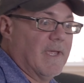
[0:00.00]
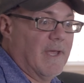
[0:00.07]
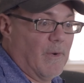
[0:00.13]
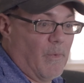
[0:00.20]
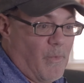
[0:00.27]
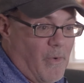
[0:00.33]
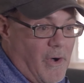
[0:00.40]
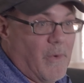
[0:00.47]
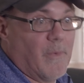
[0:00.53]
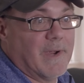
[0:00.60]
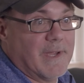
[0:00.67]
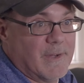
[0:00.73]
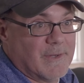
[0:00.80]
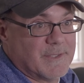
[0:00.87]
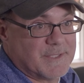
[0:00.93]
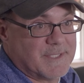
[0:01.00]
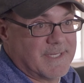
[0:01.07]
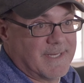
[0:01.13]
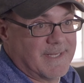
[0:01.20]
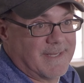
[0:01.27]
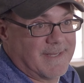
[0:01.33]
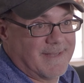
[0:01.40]
and a wall where you're
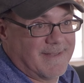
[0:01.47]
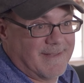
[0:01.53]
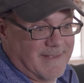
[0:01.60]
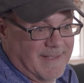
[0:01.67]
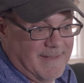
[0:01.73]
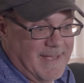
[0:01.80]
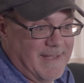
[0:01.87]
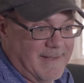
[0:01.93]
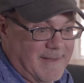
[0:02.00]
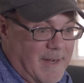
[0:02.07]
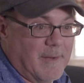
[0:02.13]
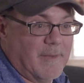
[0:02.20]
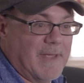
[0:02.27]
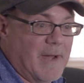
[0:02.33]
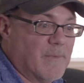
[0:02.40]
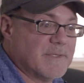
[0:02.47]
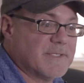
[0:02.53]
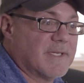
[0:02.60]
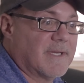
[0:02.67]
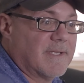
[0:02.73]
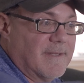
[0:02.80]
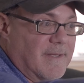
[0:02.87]
sitting. And that I, that was
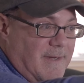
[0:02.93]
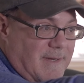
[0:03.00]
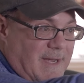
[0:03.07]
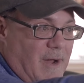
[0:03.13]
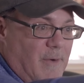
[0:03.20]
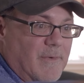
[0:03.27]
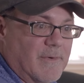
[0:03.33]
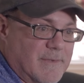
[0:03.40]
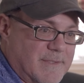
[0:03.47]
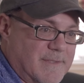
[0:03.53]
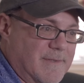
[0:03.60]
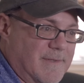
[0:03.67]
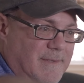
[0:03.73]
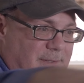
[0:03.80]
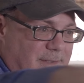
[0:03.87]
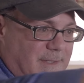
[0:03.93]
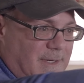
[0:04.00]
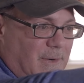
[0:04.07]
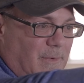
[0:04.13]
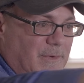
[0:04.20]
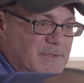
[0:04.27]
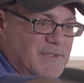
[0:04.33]
the the counters, the, uh, the, you
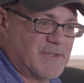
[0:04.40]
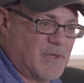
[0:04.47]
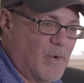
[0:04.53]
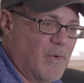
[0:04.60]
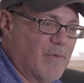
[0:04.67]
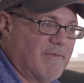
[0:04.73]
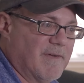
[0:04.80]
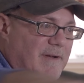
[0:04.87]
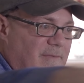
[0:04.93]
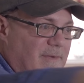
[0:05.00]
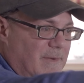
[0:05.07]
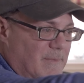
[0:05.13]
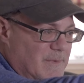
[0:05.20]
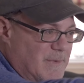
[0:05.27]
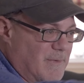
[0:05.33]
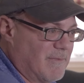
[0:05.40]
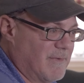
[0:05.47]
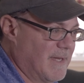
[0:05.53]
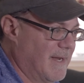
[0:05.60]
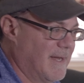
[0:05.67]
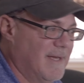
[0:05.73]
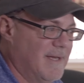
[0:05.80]
know, the stove and everything was over
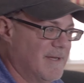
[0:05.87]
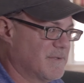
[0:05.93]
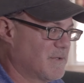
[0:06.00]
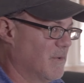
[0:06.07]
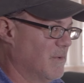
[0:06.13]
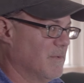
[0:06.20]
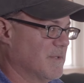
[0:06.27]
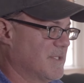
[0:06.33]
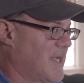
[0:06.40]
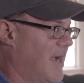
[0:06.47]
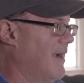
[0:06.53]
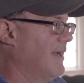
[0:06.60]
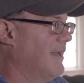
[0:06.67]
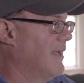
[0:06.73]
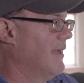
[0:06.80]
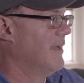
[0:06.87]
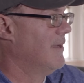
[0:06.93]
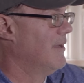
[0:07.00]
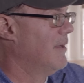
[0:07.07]
there. So it was tiny.